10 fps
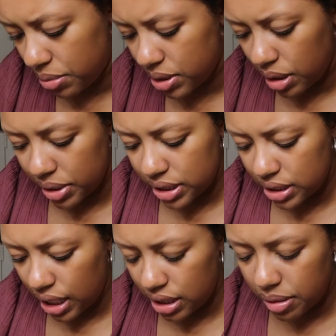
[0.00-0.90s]
which I'm
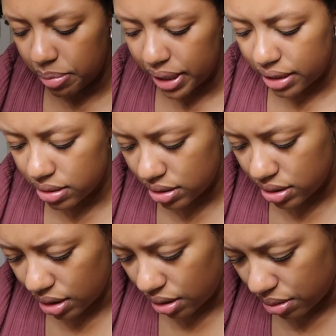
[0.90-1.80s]
excited about,
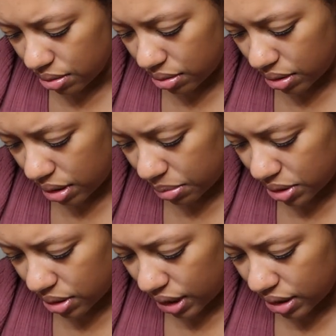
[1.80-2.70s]
so I'm
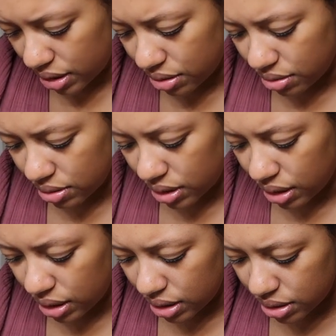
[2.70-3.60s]
trying to use a
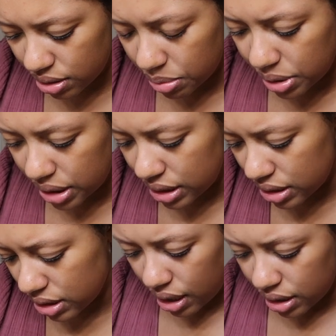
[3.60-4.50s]
little
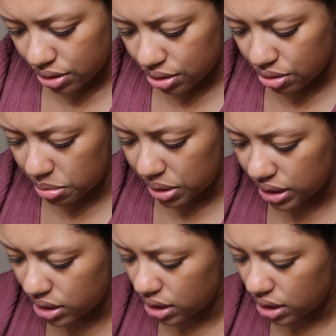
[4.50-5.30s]
bit, not too much.